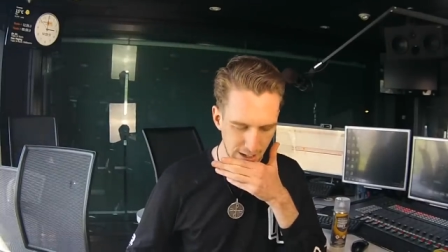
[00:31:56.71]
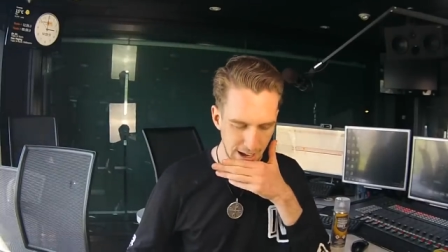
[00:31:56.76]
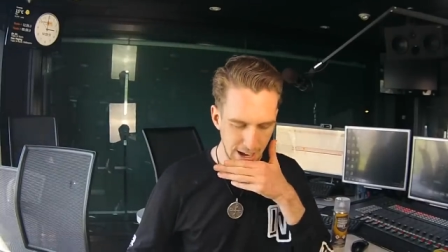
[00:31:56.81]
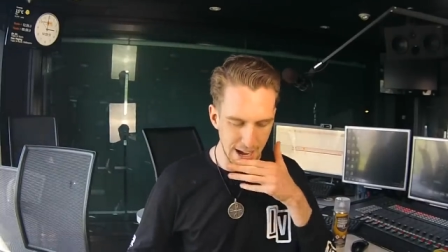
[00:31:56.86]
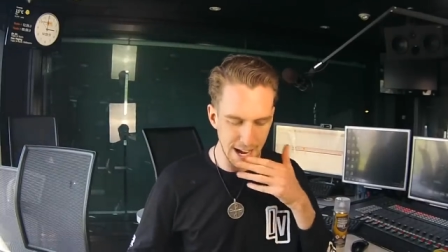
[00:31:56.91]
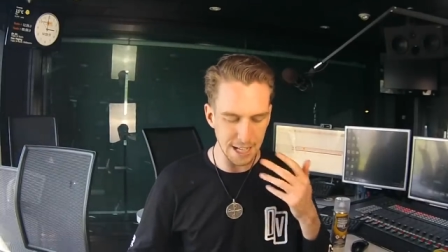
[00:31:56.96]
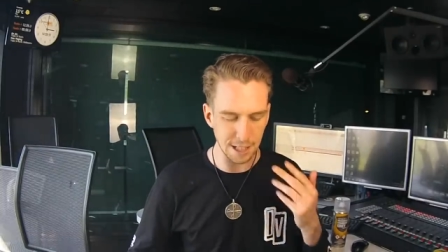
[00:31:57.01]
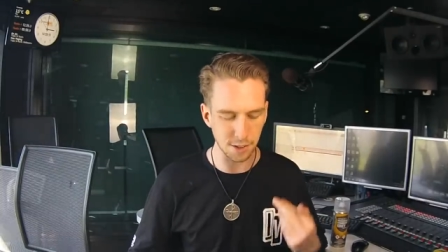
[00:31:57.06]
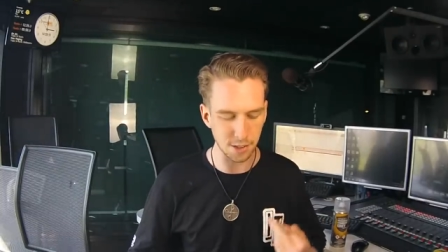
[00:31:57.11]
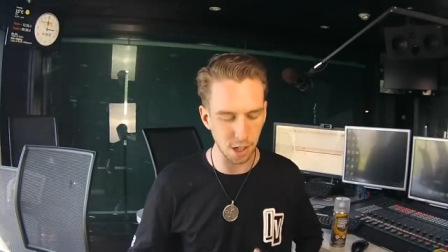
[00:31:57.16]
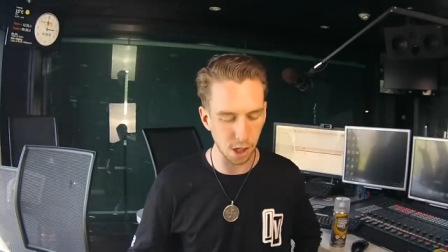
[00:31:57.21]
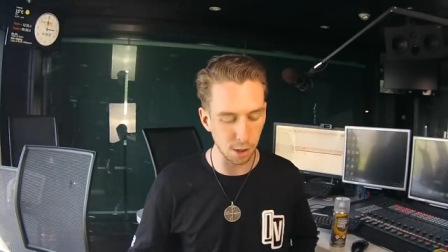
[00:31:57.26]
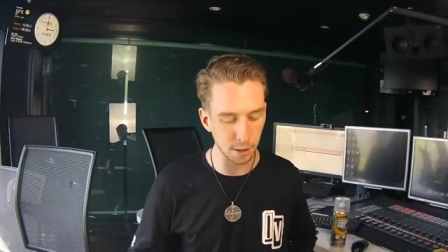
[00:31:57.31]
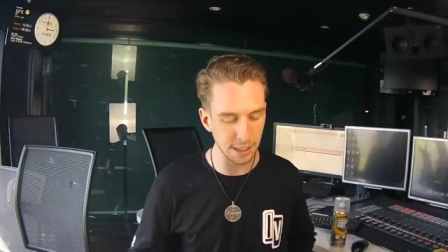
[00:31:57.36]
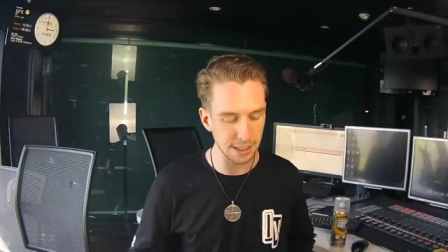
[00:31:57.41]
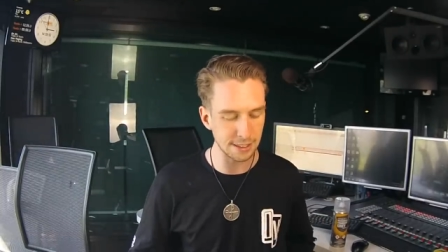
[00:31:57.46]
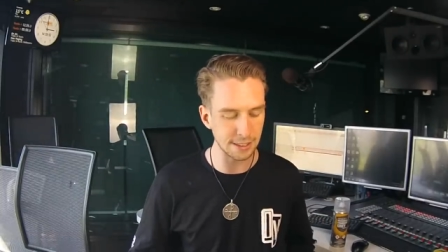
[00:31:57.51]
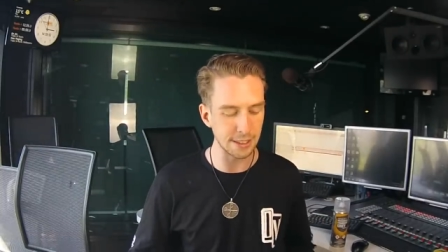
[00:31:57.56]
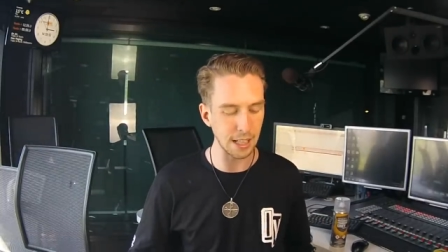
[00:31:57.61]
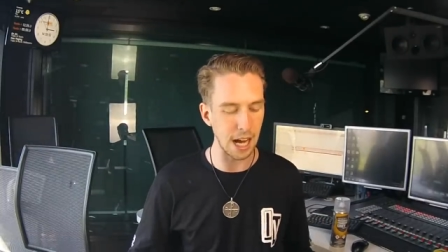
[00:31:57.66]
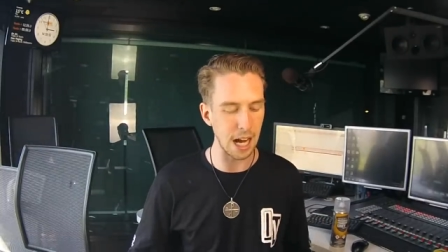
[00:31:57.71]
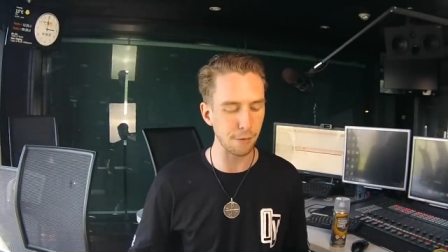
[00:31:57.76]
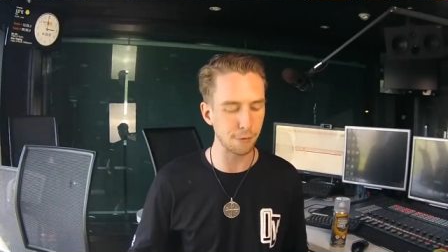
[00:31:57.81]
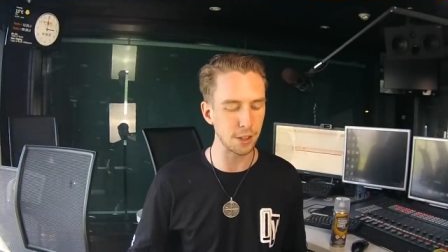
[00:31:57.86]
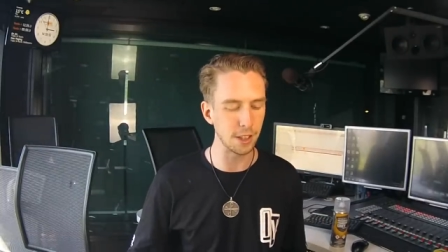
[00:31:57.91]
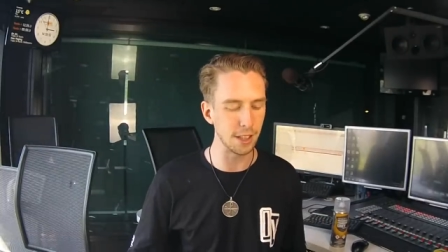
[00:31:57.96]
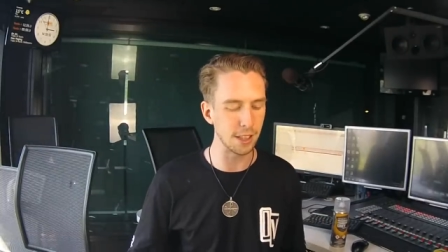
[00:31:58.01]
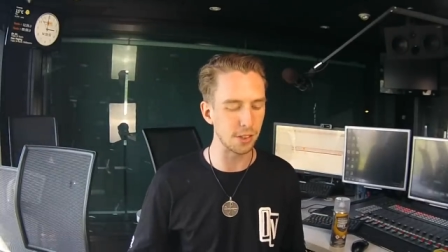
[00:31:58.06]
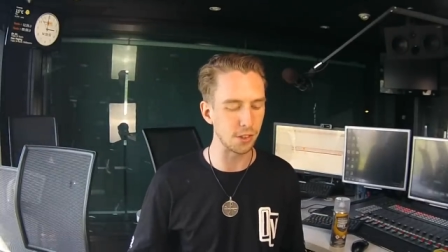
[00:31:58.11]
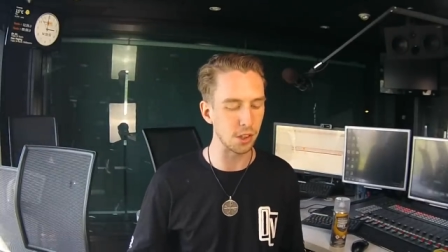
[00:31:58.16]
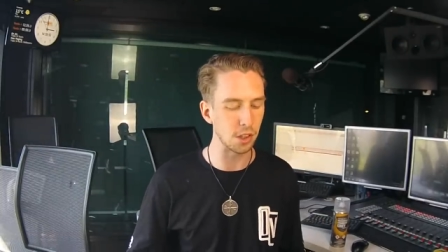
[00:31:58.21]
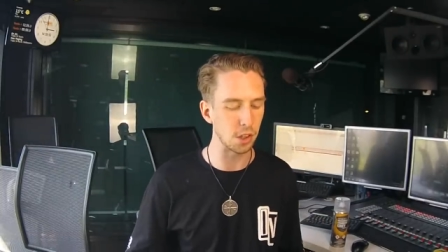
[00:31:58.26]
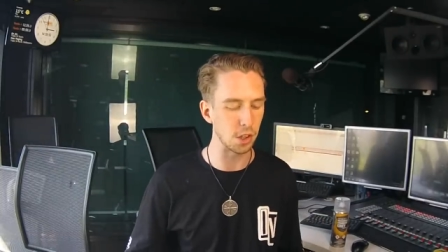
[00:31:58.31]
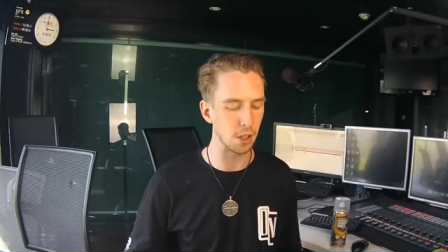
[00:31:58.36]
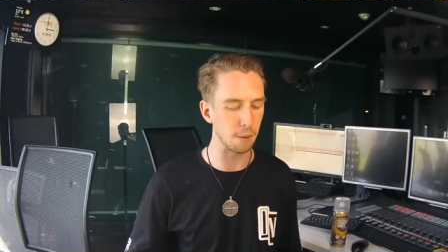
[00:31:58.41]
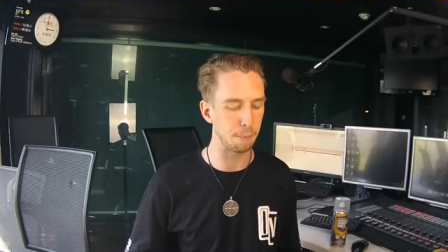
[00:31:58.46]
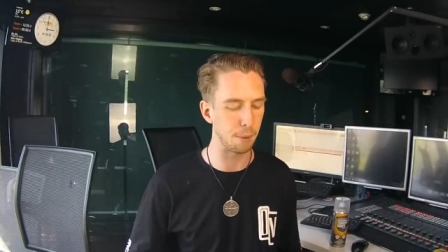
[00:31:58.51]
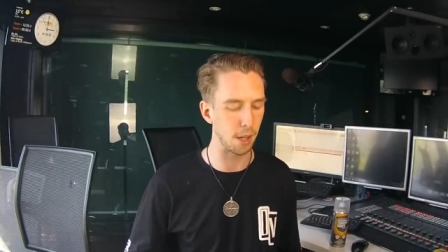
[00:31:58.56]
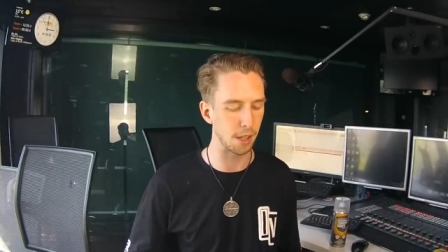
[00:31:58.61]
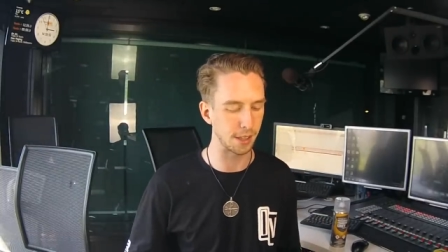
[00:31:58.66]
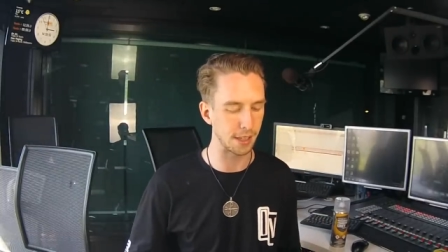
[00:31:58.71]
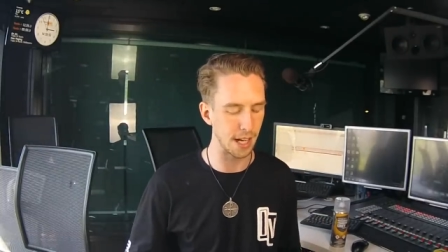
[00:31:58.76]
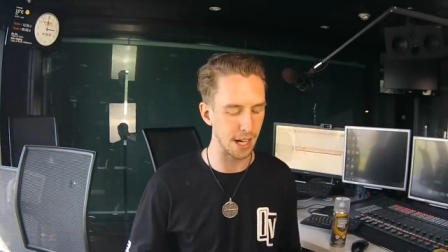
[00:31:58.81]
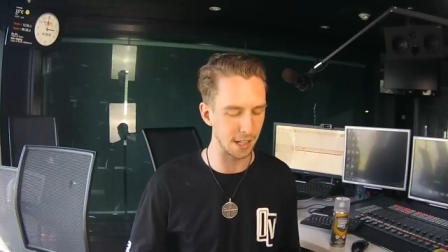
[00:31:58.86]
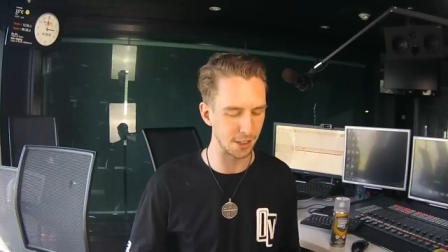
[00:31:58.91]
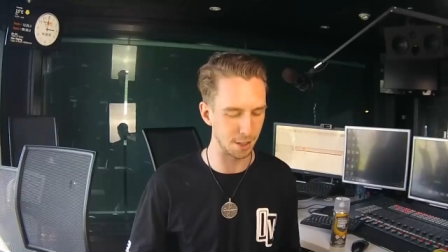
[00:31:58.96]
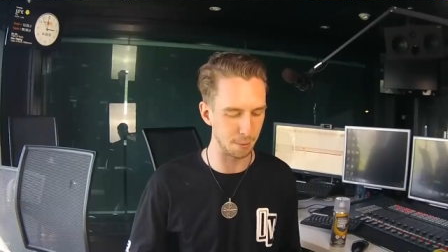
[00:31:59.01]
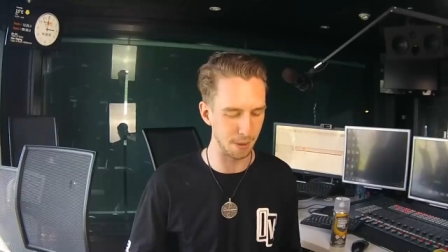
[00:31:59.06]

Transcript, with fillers: Hey, so listen, after listening to your podcast